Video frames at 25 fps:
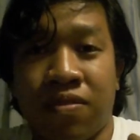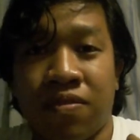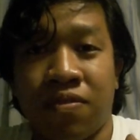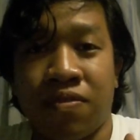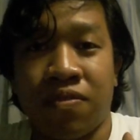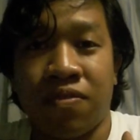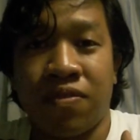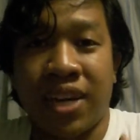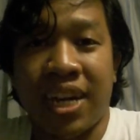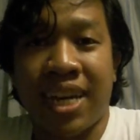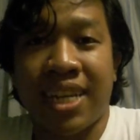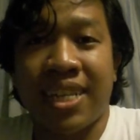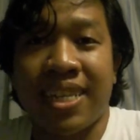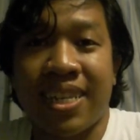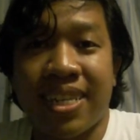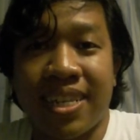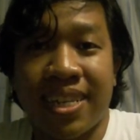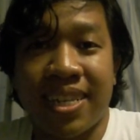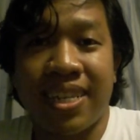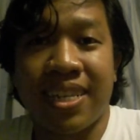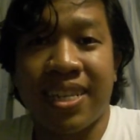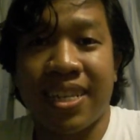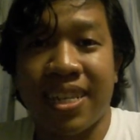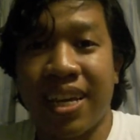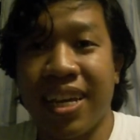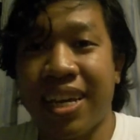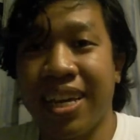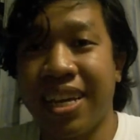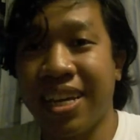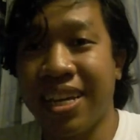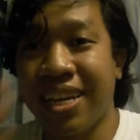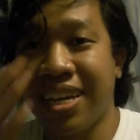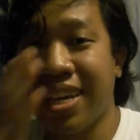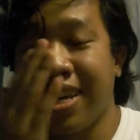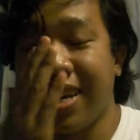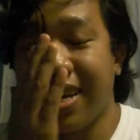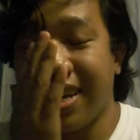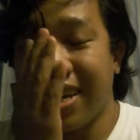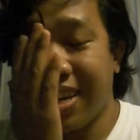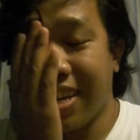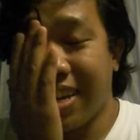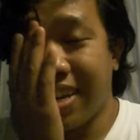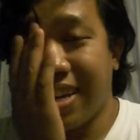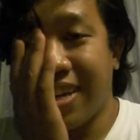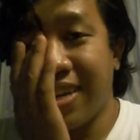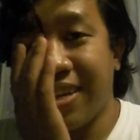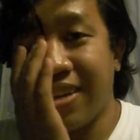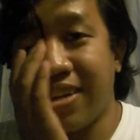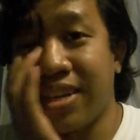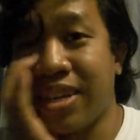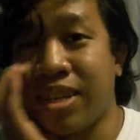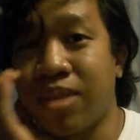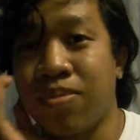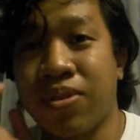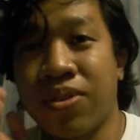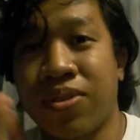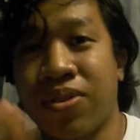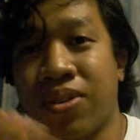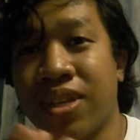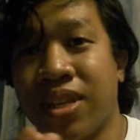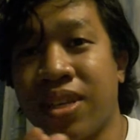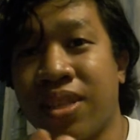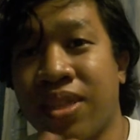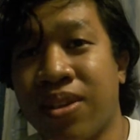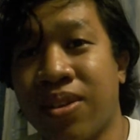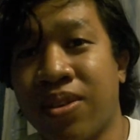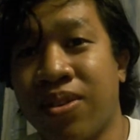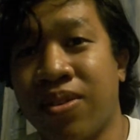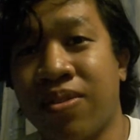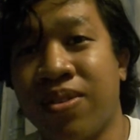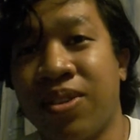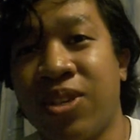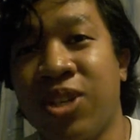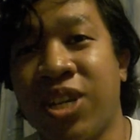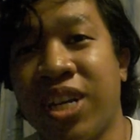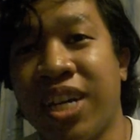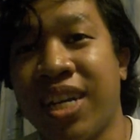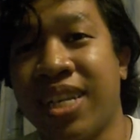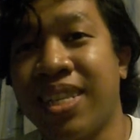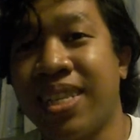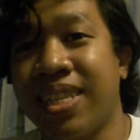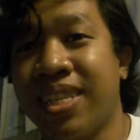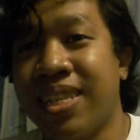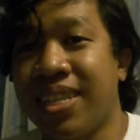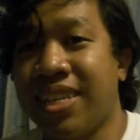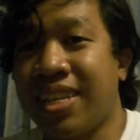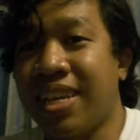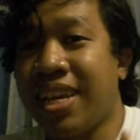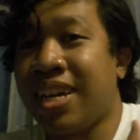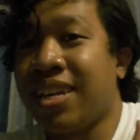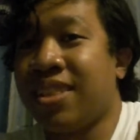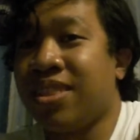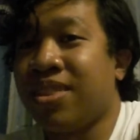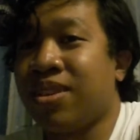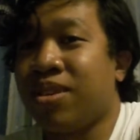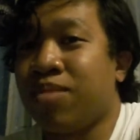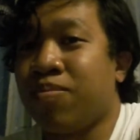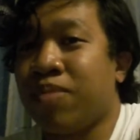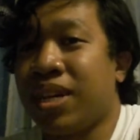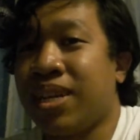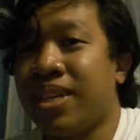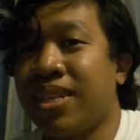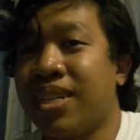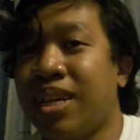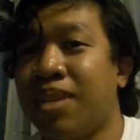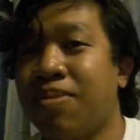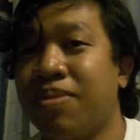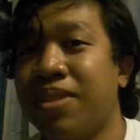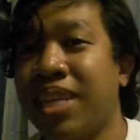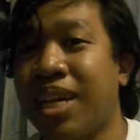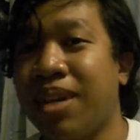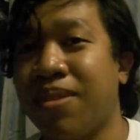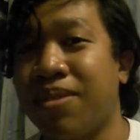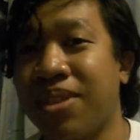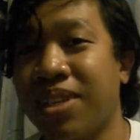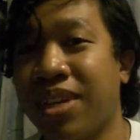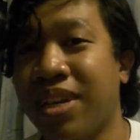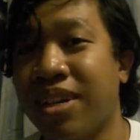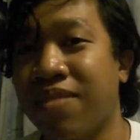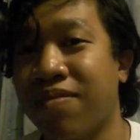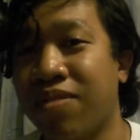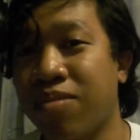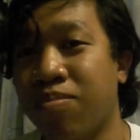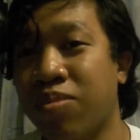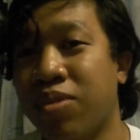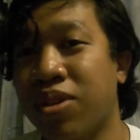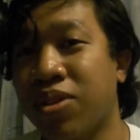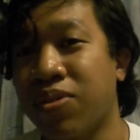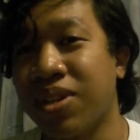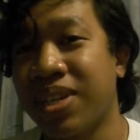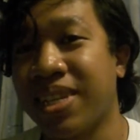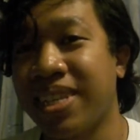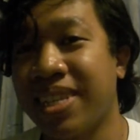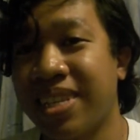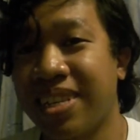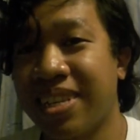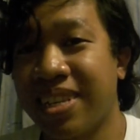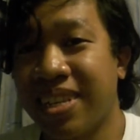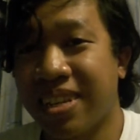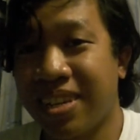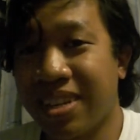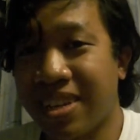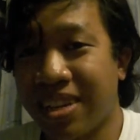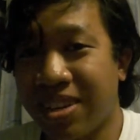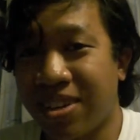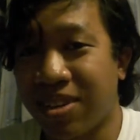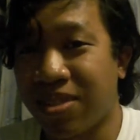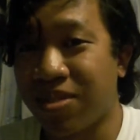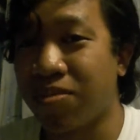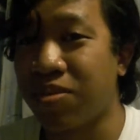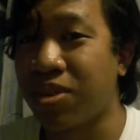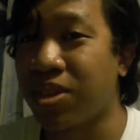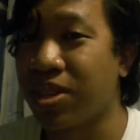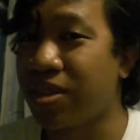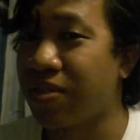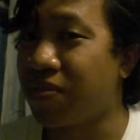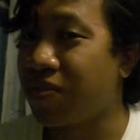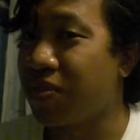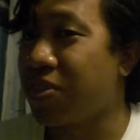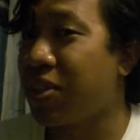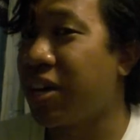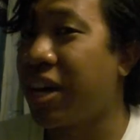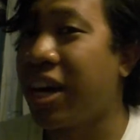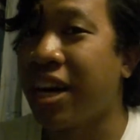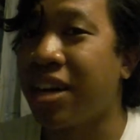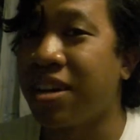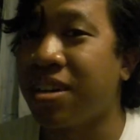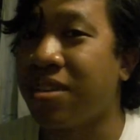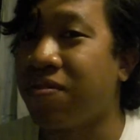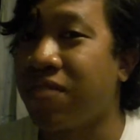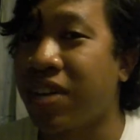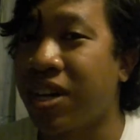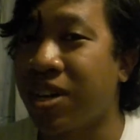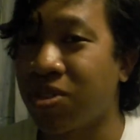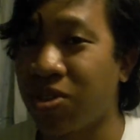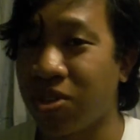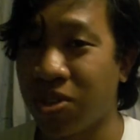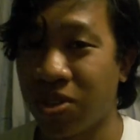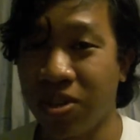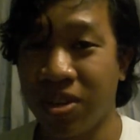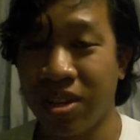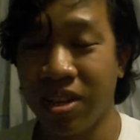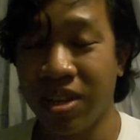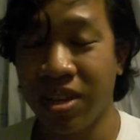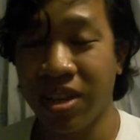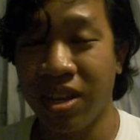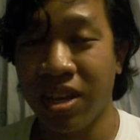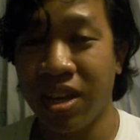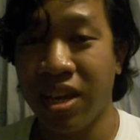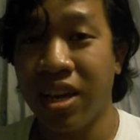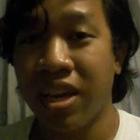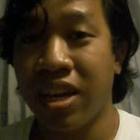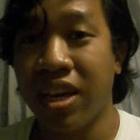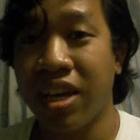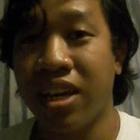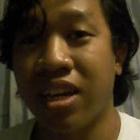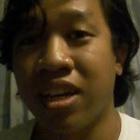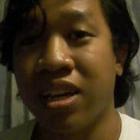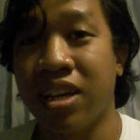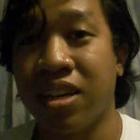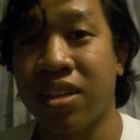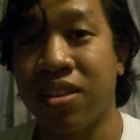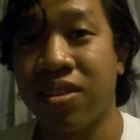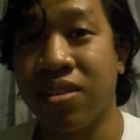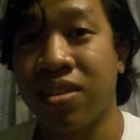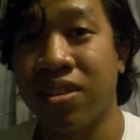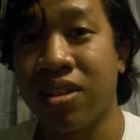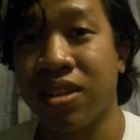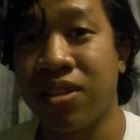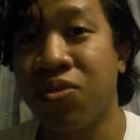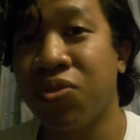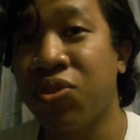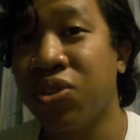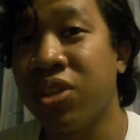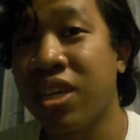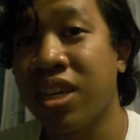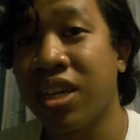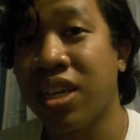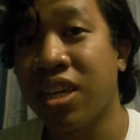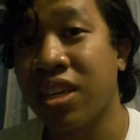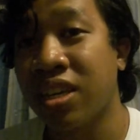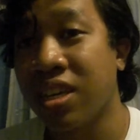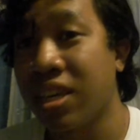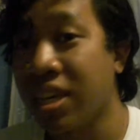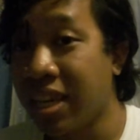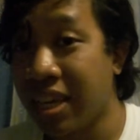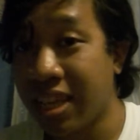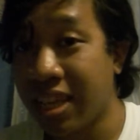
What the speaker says: vests, exposing their chests and their biceps, that was kind of a bonus, you know, just for the hottie factor. And seeing